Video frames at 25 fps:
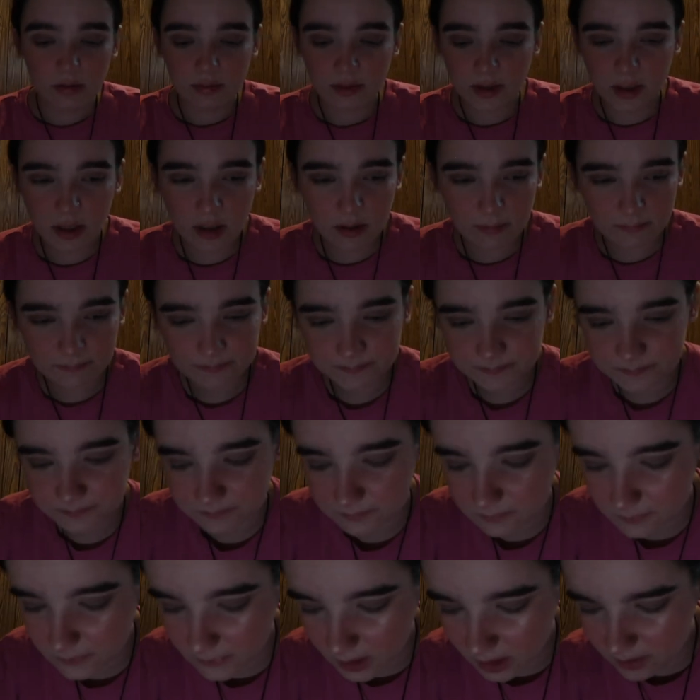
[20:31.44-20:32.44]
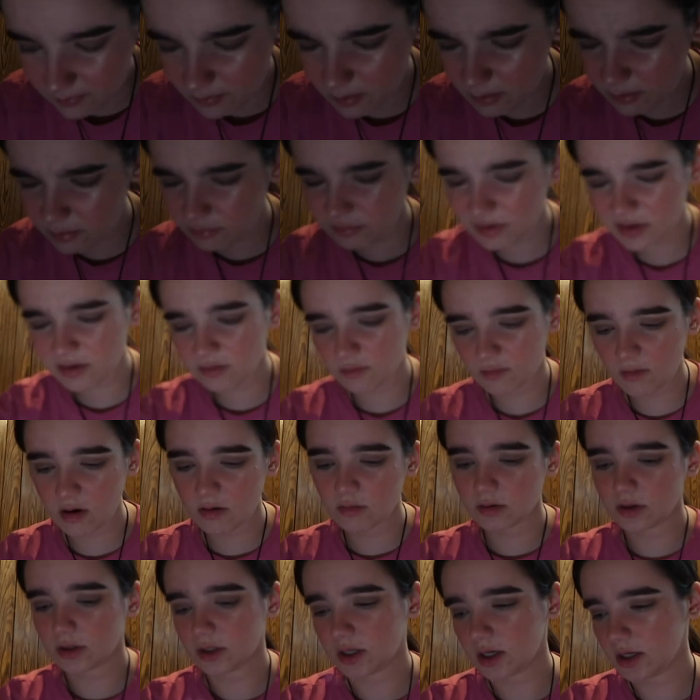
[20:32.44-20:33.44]
thingy. And I don't really
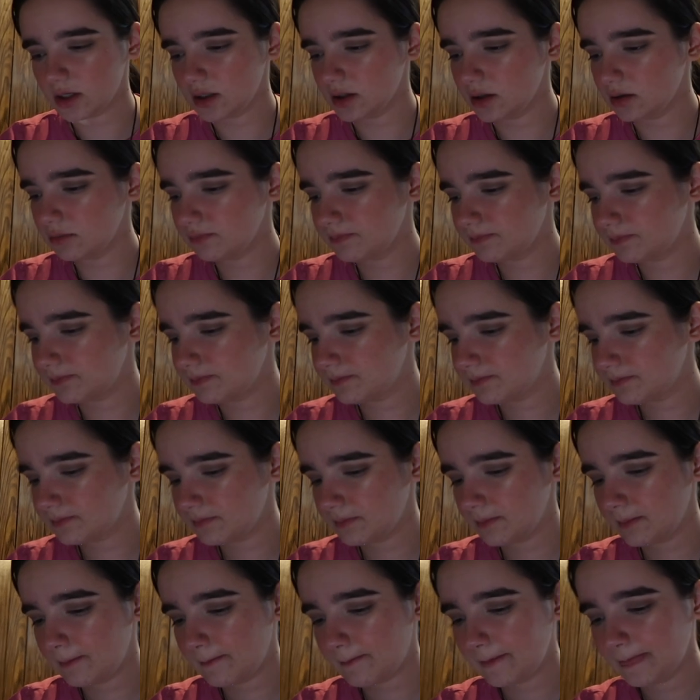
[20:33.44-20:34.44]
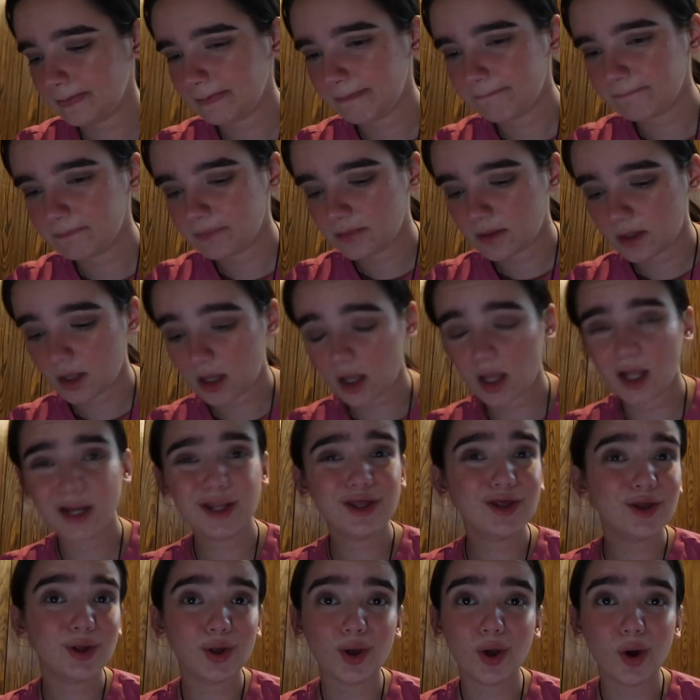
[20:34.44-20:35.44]
want one, kind of.
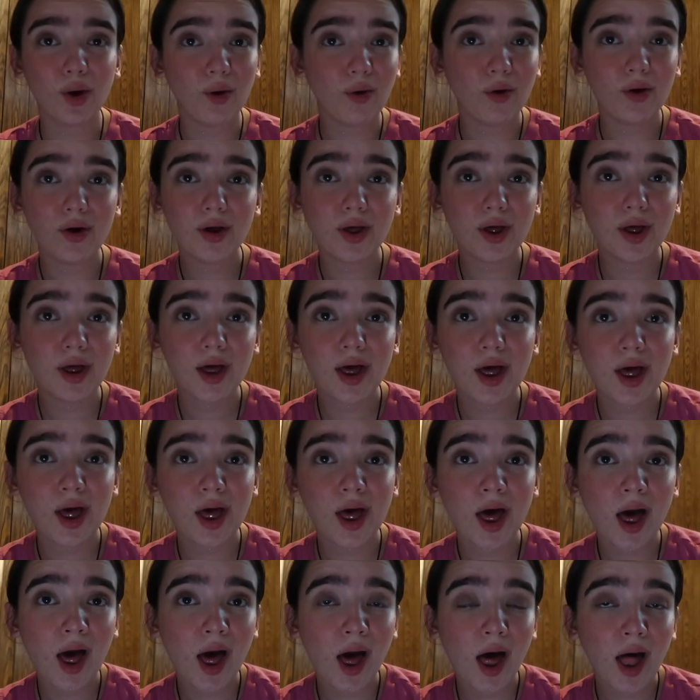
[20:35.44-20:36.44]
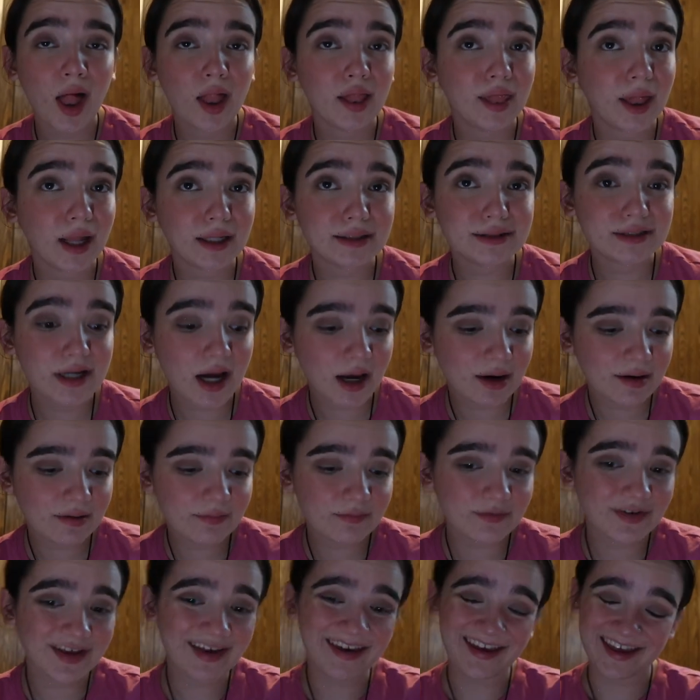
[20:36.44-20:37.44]
Anywho, that's kind of
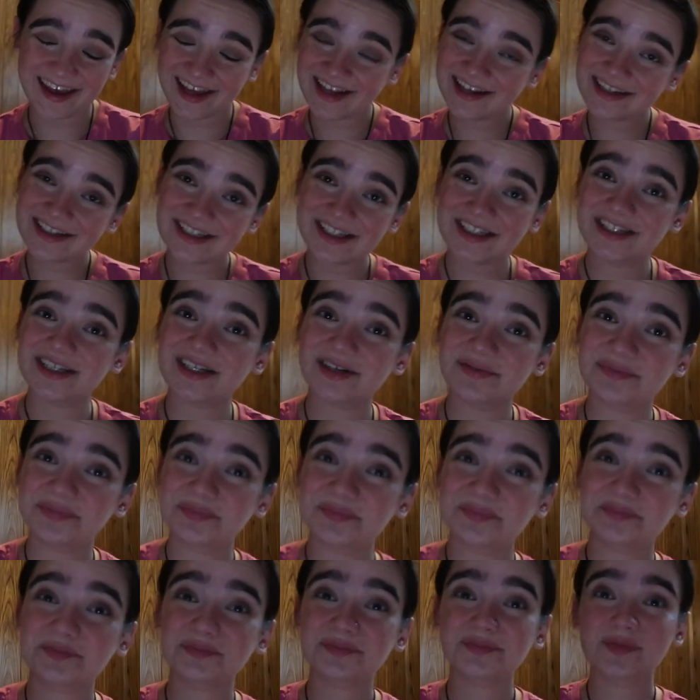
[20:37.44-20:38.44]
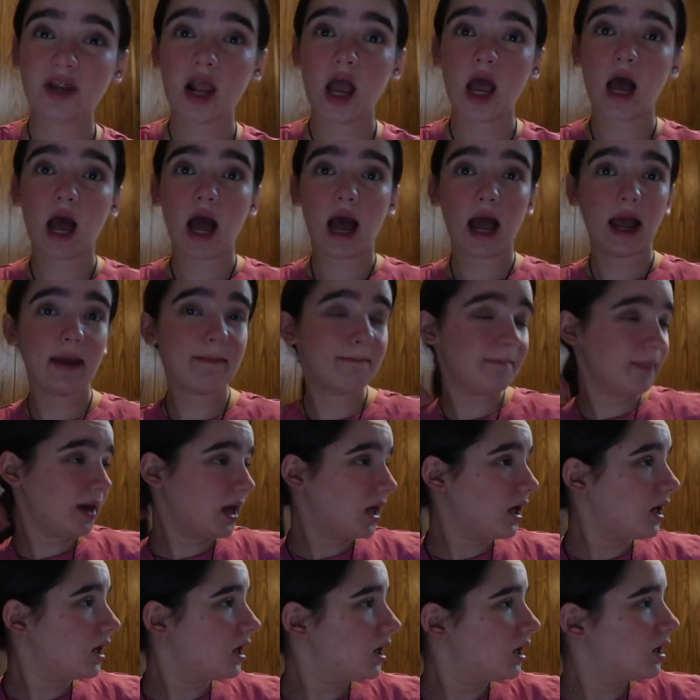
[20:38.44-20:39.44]
it. I
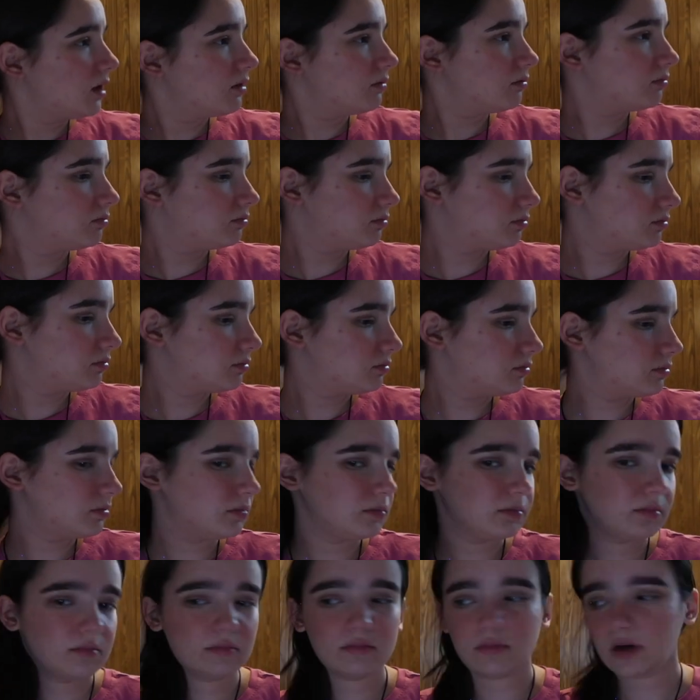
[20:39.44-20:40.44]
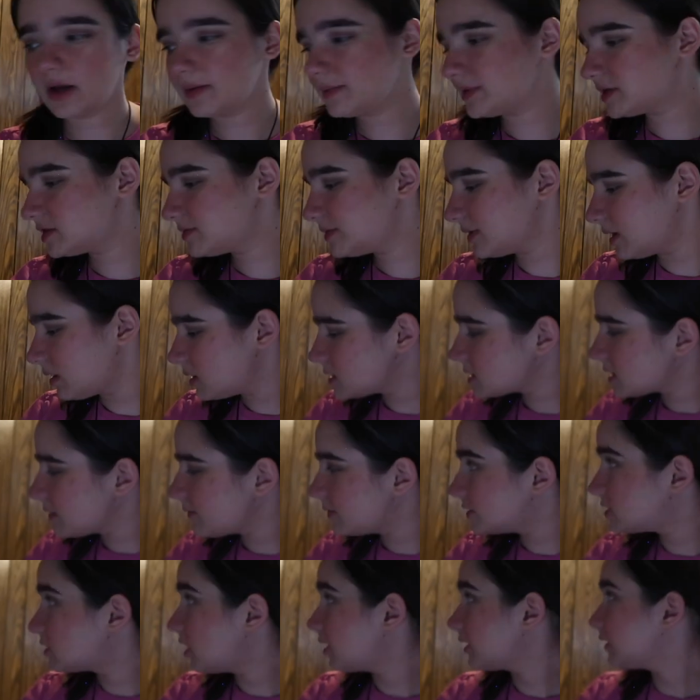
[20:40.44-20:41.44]
may, I mean, to be honest, I've
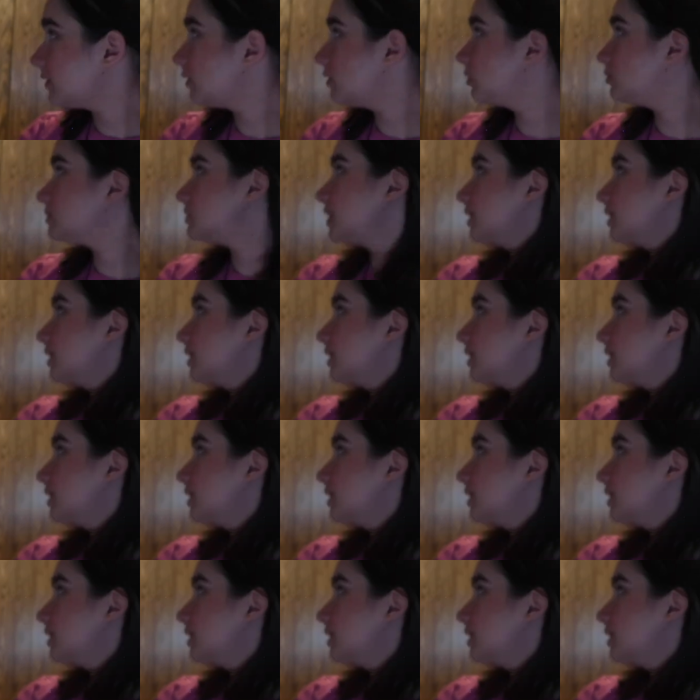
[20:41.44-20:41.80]
been talking the whole